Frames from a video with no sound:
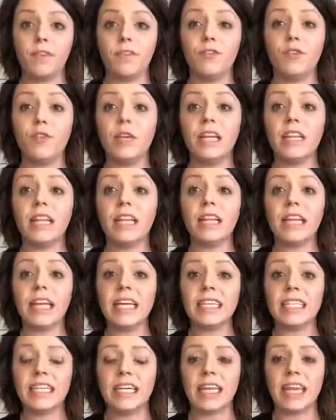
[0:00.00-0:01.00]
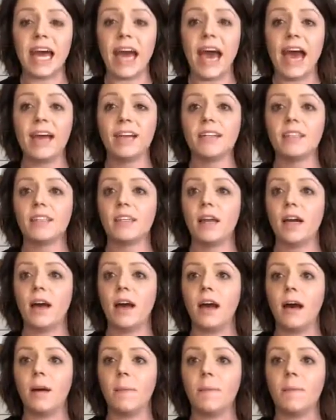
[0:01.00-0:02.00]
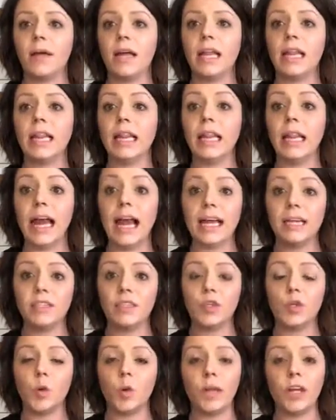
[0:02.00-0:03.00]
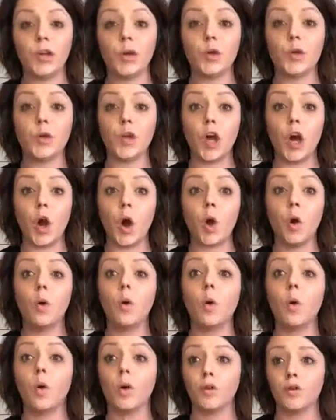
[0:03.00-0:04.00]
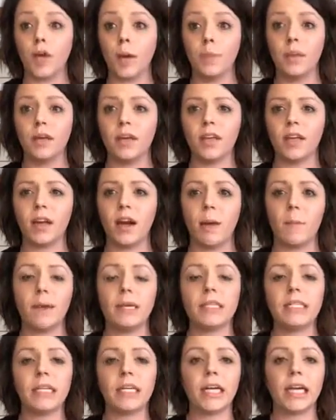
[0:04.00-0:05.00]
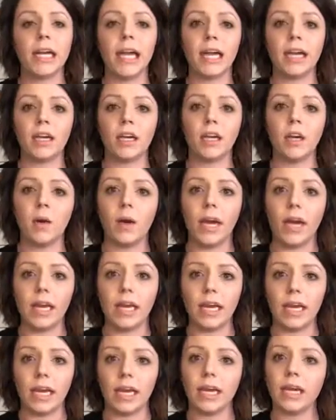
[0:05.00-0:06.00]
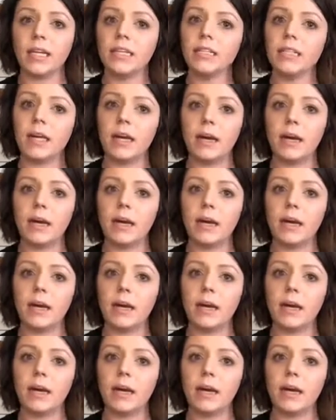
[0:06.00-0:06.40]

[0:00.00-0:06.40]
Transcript: If you need the link to that, let your leader know or drop it in the comments here, and I can go ahead and